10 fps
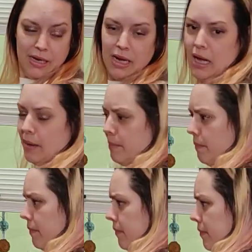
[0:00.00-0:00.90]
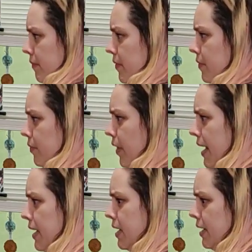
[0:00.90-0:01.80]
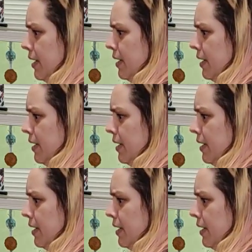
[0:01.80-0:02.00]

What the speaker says: Like,